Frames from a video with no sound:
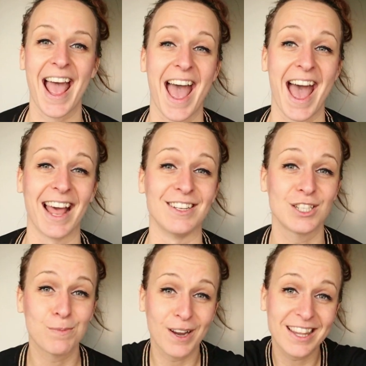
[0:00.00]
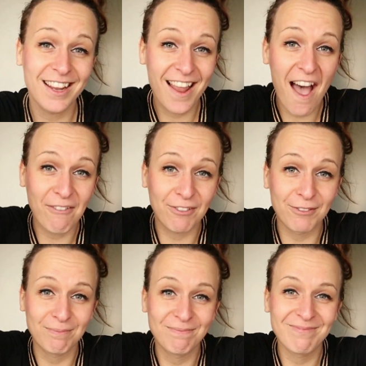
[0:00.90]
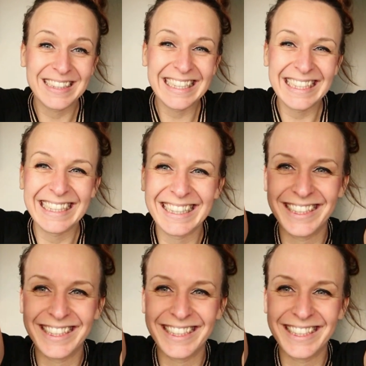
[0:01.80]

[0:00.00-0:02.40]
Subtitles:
And spread the love.